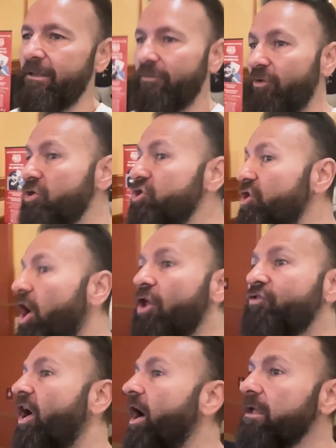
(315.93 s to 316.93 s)
There's
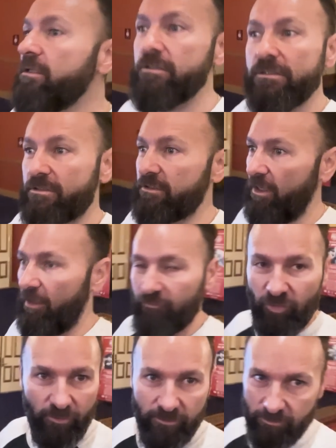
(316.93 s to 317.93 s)
tons of
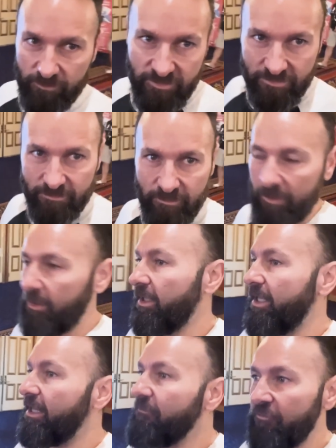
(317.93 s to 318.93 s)
urinals.
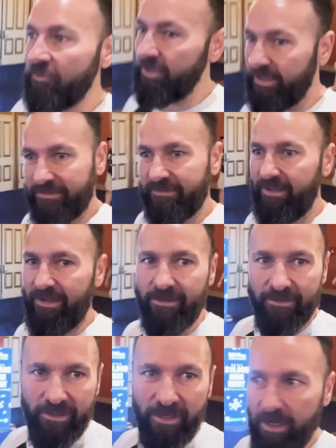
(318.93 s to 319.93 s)
If you need to take a
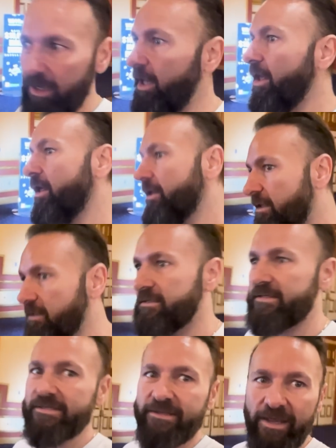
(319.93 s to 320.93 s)
leak,
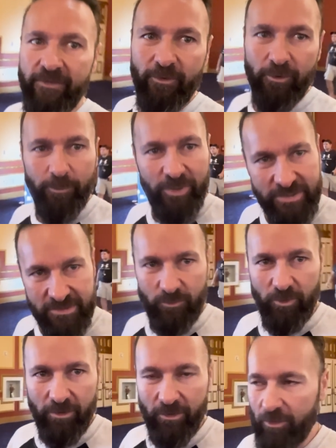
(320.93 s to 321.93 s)
stand there and piss in
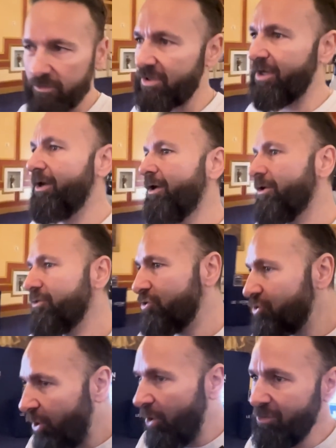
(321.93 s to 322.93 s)
one of those.
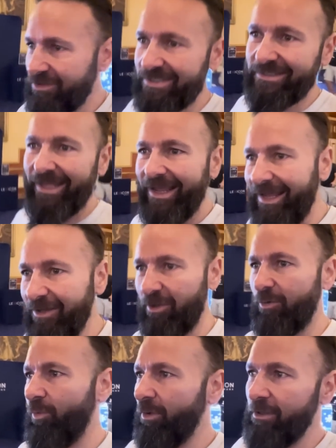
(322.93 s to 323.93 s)
Don't stand
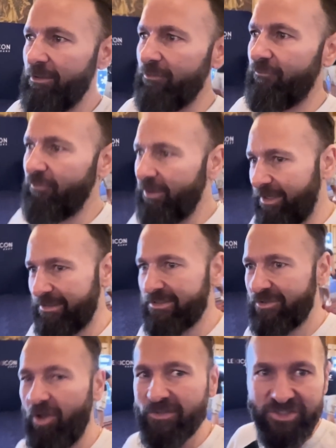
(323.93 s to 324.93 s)
on one of the freaking
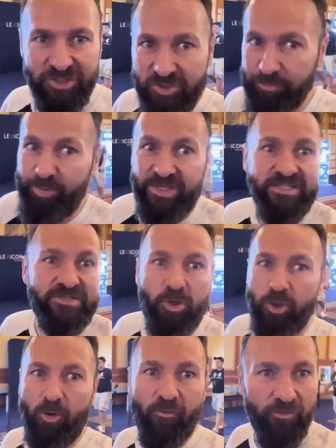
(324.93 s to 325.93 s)
stalls and just piss
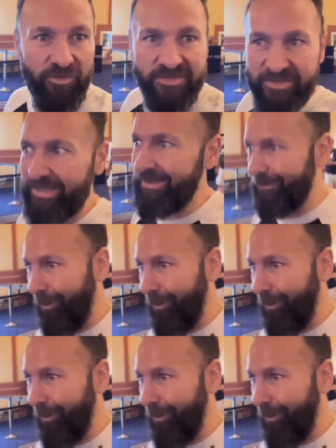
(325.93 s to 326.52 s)
all over the seat and